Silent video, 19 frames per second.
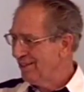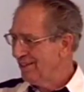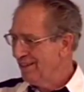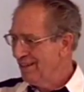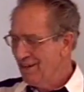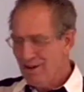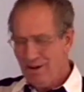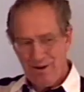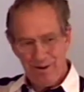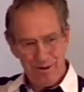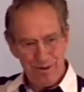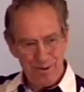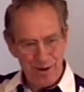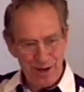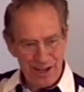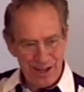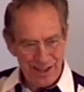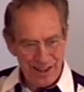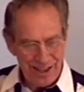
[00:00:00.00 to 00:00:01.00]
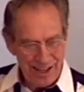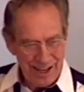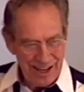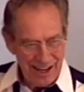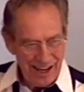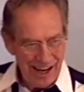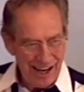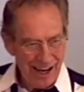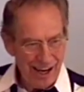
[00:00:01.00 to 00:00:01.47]

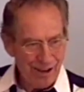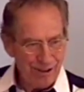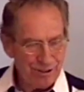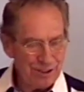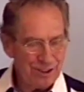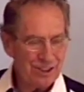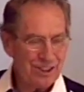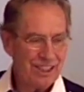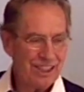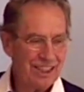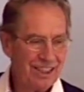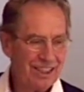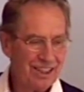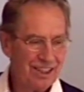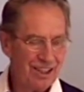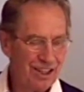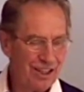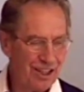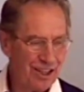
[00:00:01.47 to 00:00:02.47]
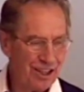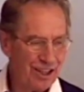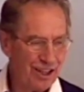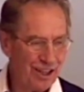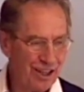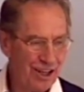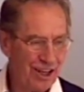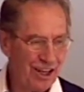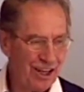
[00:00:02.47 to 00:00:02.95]
Without the
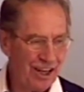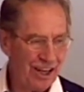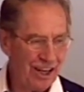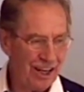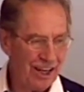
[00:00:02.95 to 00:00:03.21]
law